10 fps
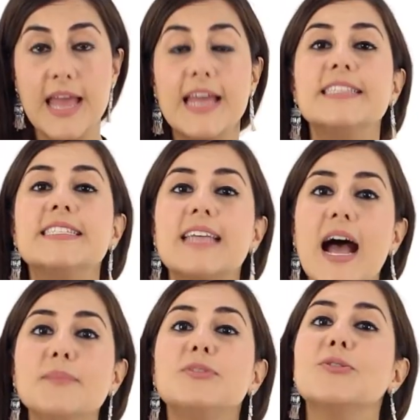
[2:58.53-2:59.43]
it's
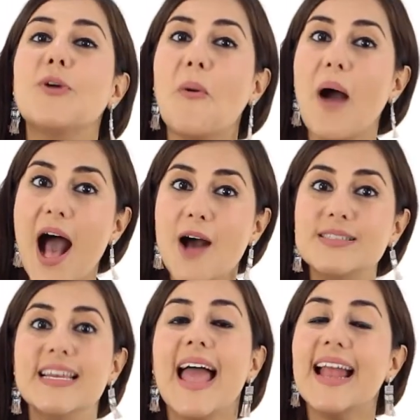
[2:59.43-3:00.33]
time to go
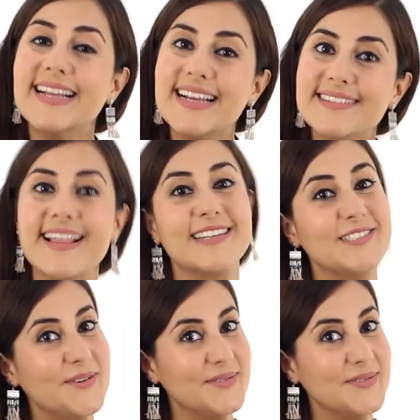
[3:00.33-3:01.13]
out and collect your